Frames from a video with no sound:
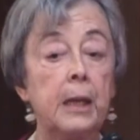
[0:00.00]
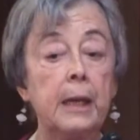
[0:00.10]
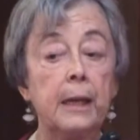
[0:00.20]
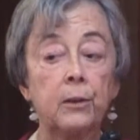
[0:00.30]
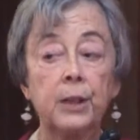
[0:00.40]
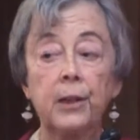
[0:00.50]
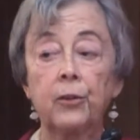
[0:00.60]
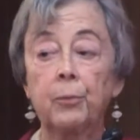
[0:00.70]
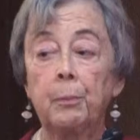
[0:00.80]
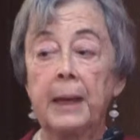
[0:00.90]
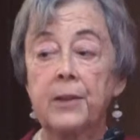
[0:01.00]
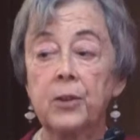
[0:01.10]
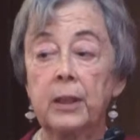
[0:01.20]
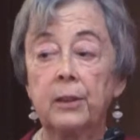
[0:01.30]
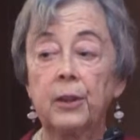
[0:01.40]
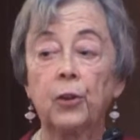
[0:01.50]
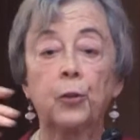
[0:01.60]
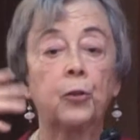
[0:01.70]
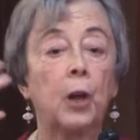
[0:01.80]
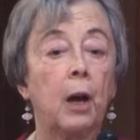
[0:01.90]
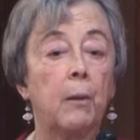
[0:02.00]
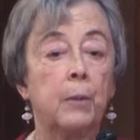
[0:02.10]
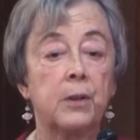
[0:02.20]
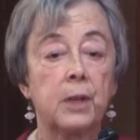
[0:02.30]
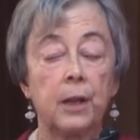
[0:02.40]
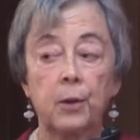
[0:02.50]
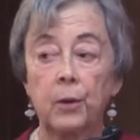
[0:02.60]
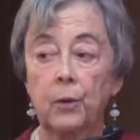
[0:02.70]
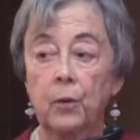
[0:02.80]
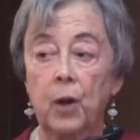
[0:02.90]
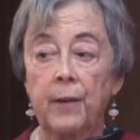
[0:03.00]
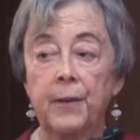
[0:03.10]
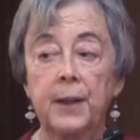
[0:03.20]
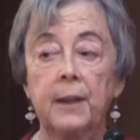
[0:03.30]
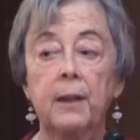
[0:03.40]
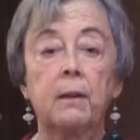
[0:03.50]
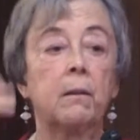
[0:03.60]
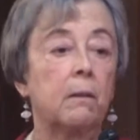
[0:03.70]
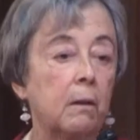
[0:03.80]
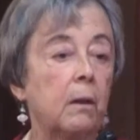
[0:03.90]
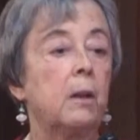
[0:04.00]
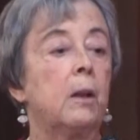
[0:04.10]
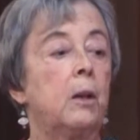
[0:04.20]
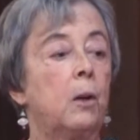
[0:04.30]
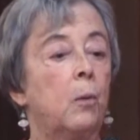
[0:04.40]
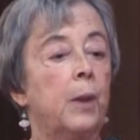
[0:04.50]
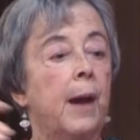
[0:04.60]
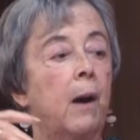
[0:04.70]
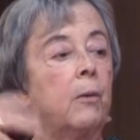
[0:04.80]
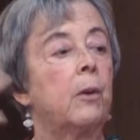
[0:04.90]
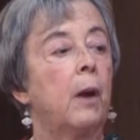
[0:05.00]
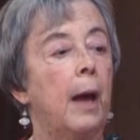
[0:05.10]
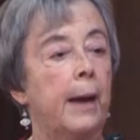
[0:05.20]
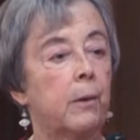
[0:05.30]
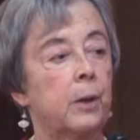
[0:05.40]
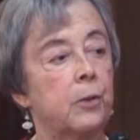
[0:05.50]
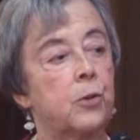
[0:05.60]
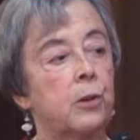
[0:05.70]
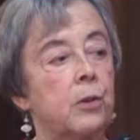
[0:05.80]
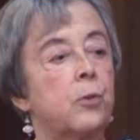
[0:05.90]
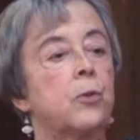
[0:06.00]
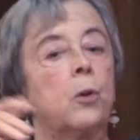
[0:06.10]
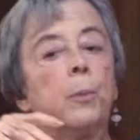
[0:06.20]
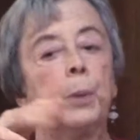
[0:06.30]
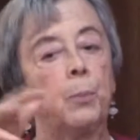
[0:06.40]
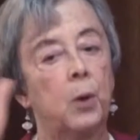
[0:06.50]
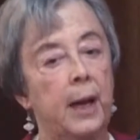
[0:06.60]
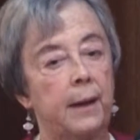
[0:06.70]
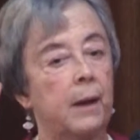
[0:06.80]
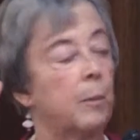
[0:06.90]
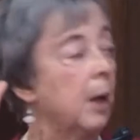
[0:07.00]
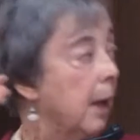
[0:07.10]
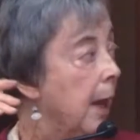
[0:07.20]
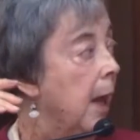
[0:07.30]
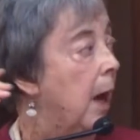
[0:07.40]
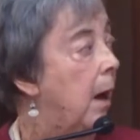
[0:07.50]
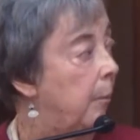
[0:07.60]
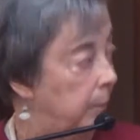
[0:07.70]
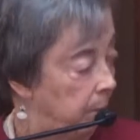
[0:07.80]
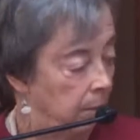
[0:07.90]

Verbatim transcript: illness, major illness um, is another kind of thing that, you know, without adequate insurance and so on, people end up um,